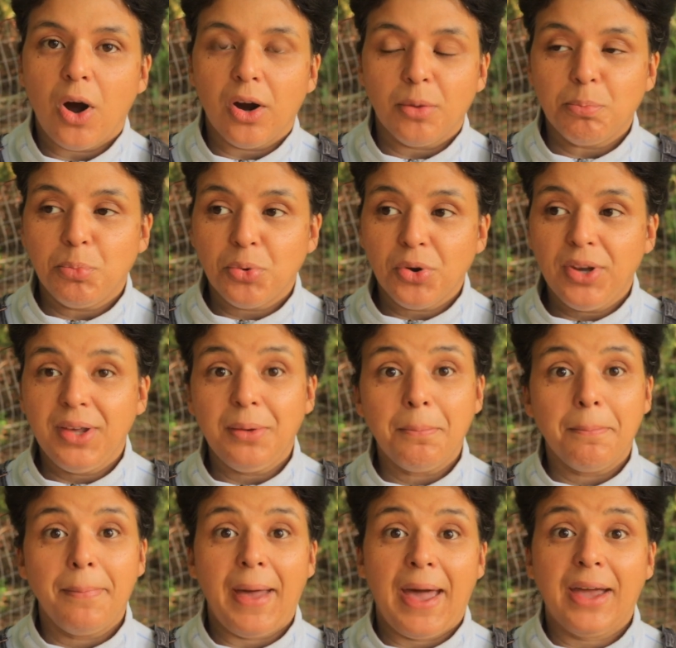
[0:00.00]
are
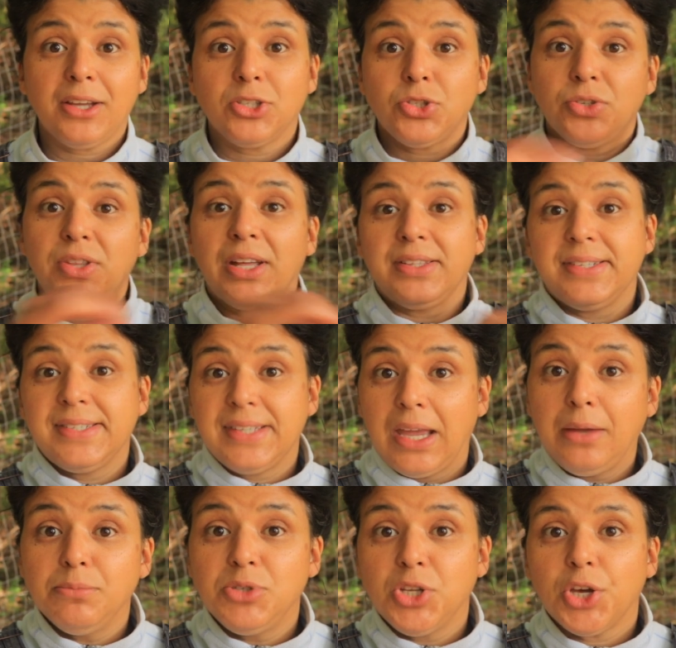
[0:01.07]
breeding back to that
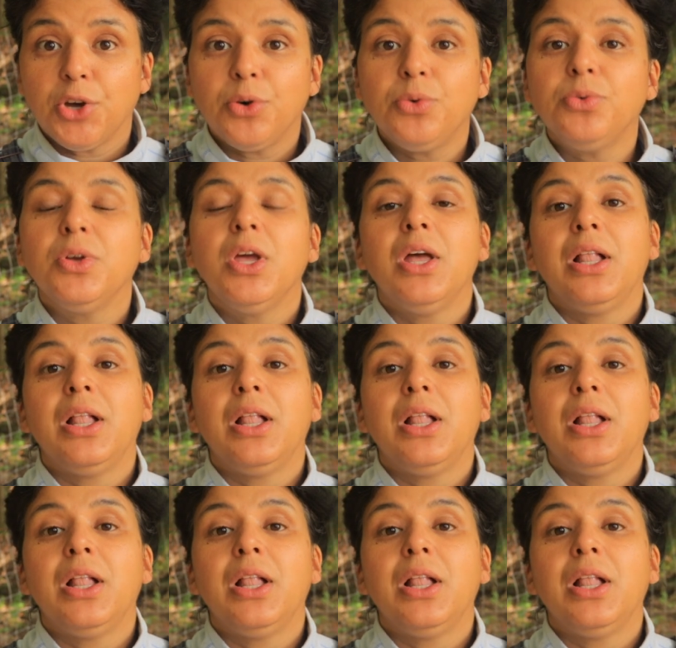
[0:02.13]
same doe,